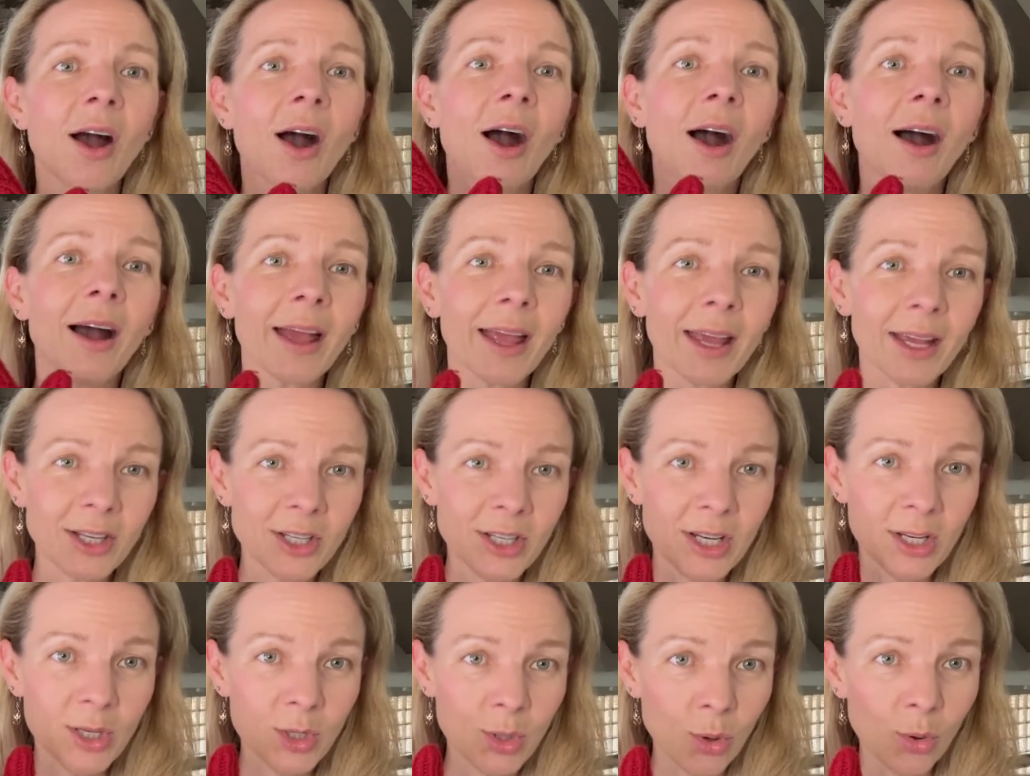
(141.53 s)
I
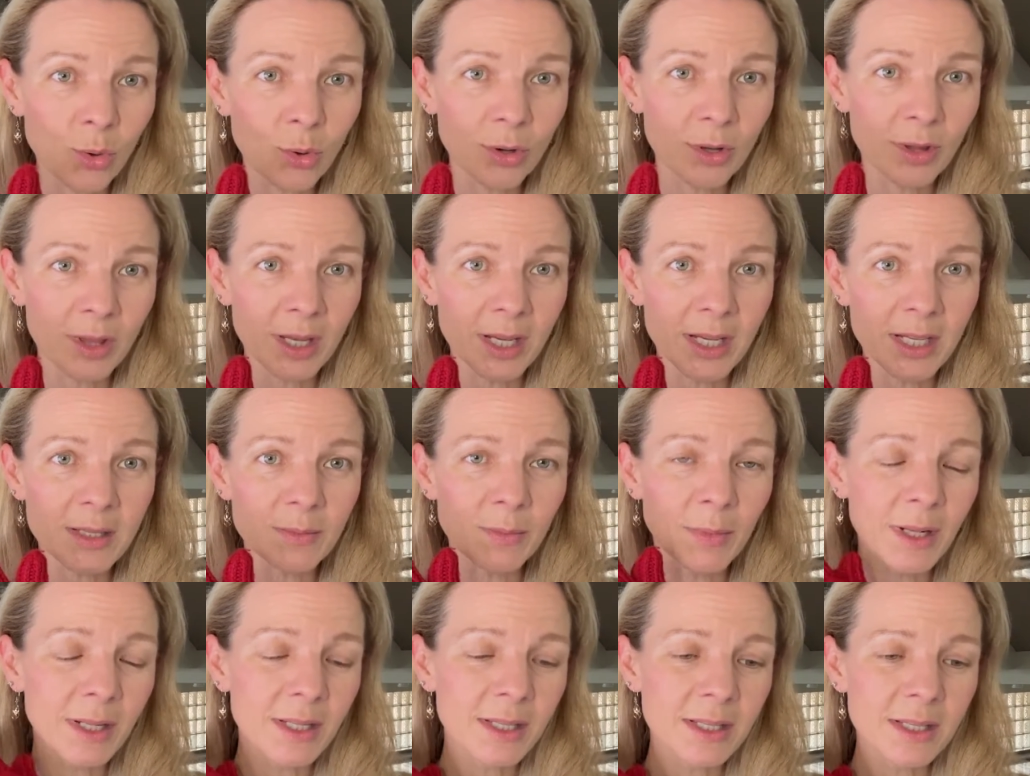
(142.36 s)
actually took these
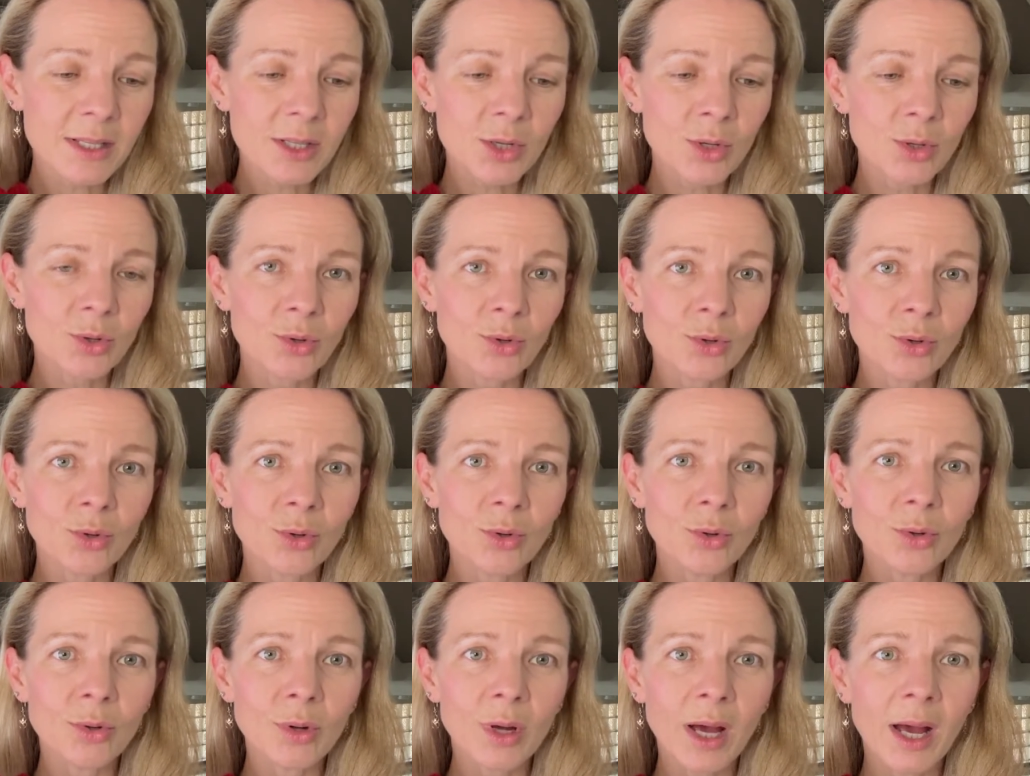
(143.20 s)
mittens
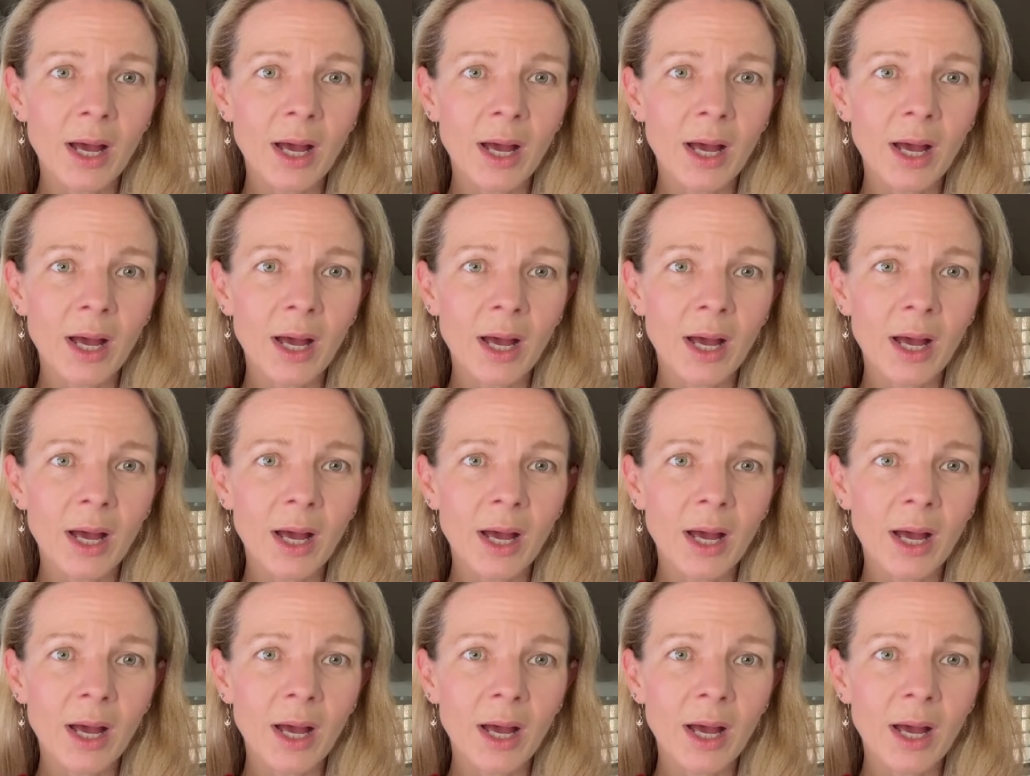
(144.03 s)
to